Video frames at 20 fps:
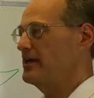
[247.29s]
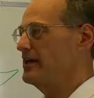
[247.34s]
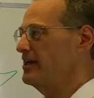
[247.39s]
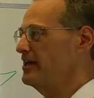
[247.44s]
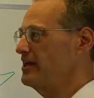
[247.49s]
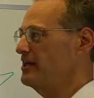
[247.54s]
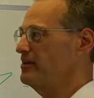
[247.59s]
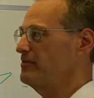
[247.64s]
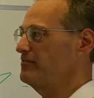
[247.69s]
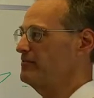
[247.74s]

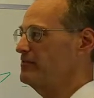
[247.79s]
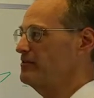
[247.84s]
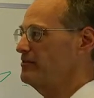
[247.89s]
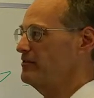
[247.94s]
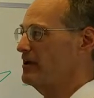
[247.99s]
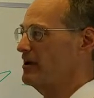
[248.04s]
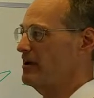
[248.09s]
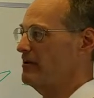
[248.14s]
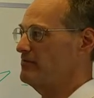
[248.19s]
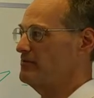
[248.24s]
if you
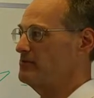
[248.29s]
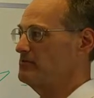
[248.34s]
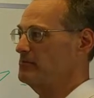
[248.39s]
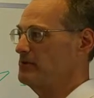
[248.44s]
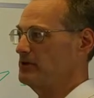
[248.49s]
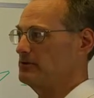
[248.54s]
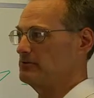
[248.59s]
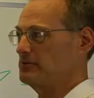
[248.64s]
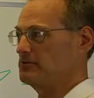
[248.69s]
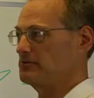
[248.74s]
have the
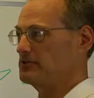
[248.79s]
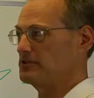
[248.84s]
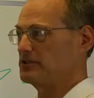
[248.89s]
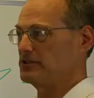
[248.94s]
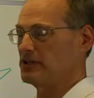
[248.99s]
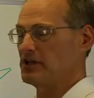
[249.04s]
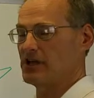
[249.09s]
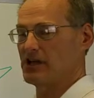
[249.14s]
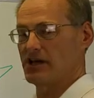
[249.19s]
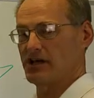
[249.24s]
minimums in
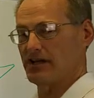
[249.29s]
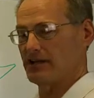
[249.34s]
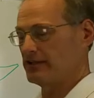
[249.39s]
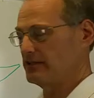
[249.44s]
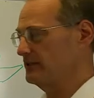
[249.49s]
line.